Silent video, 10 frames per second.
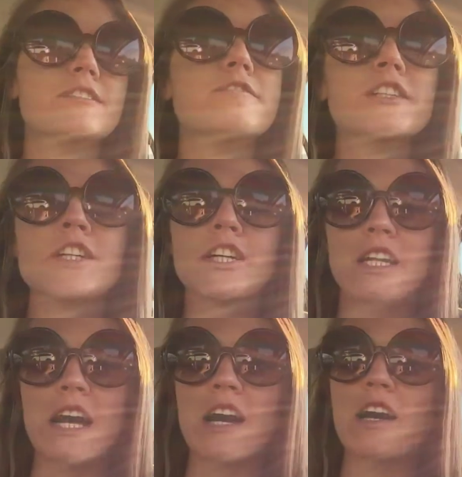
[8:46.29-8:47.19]
figure it
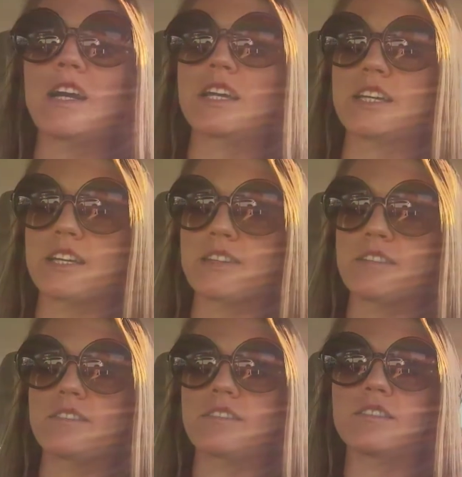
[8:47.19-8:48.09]
out
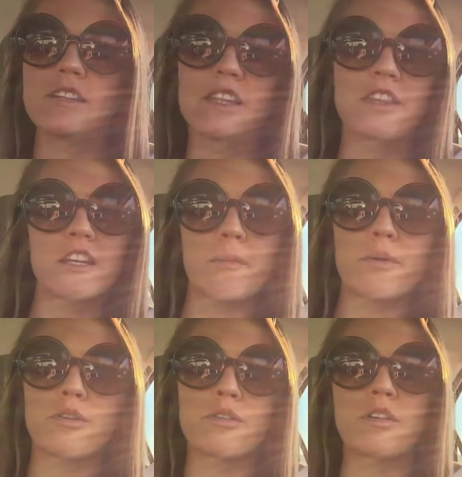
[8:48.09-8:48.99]
and get the
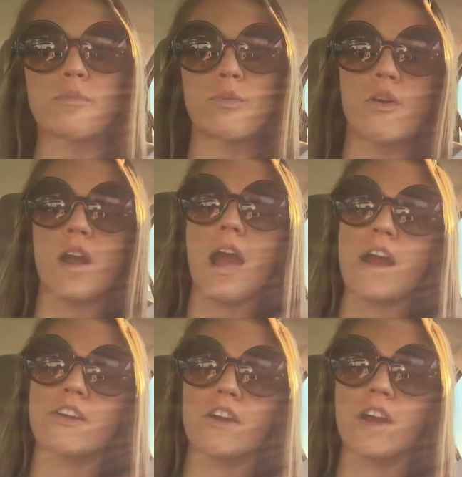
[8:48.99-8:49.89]
number more
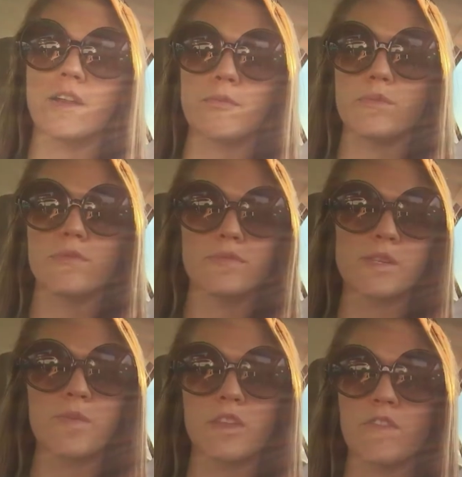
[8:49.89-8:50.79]
accurate and
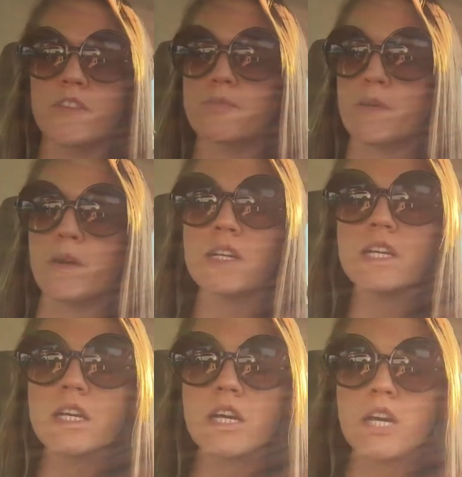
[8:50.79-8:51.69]
something that fits my body.